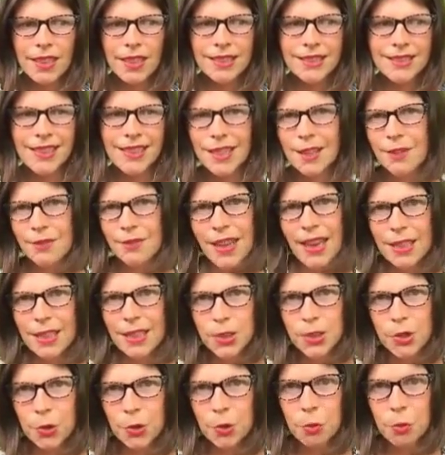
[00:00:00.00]
None of that
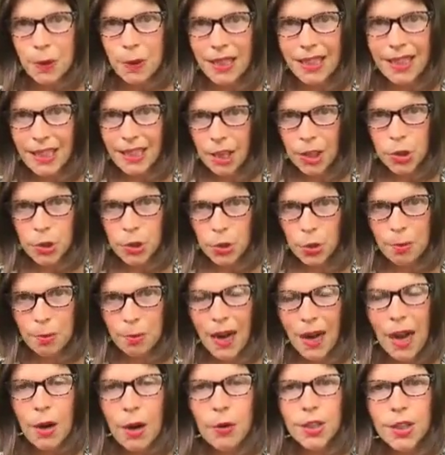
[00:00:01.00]
is you being in your
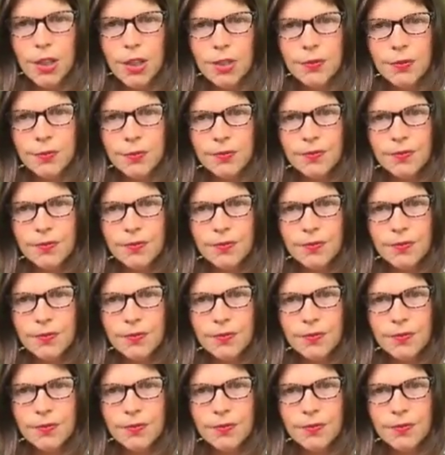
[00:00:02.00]
power.